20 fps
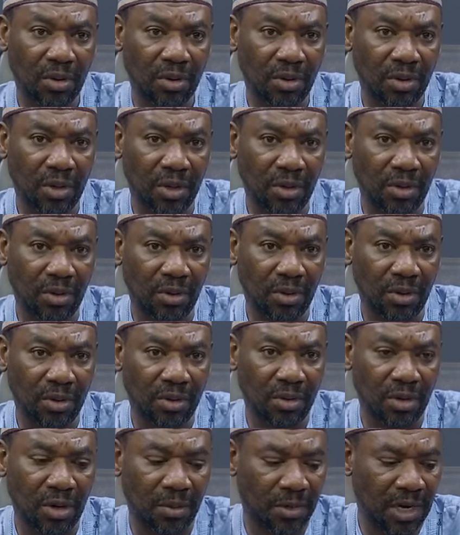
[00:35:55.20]
No, you no
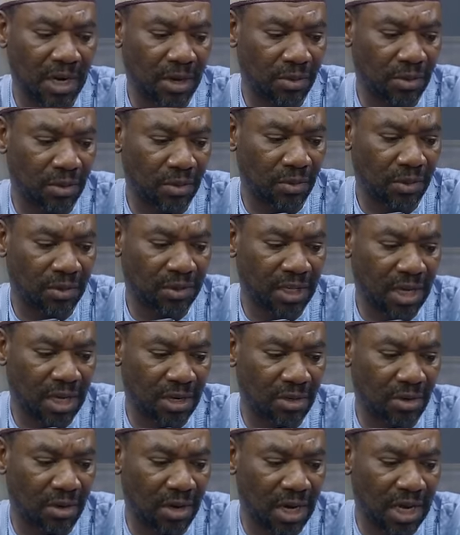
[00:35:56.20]
go drop down. You will
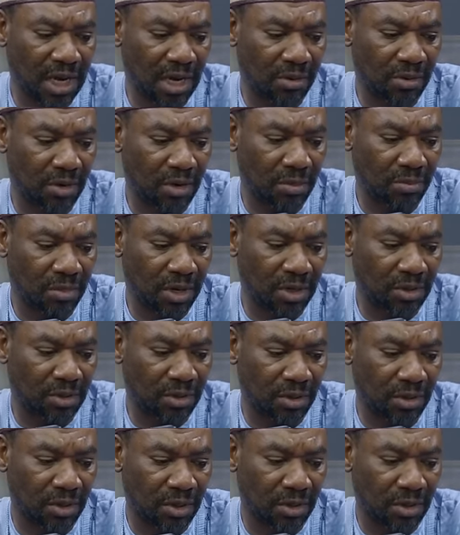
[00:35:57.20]
send your account number
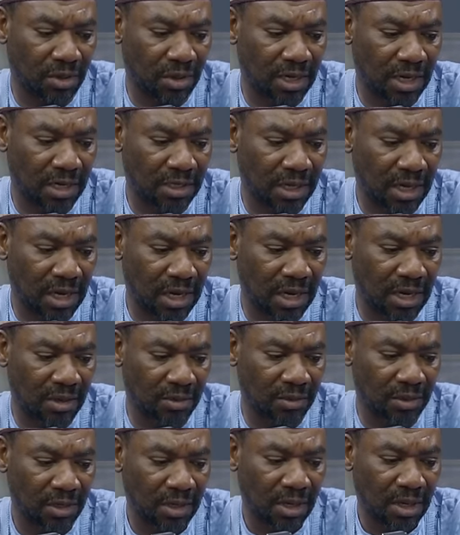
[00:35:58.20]
to your daughter's
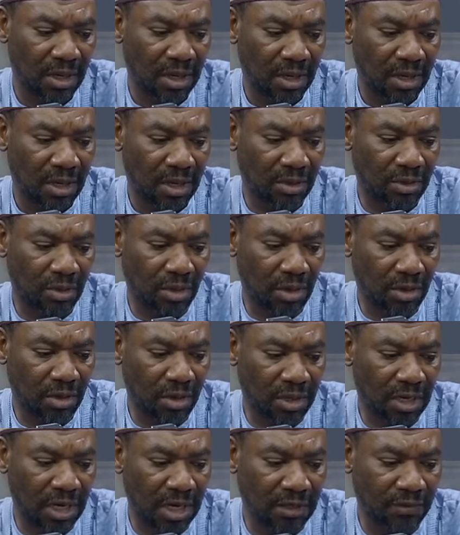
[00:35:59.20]
account, to your
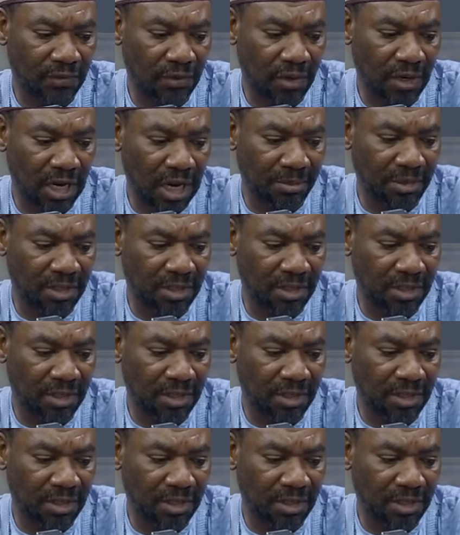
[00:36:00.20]
daughter's phone.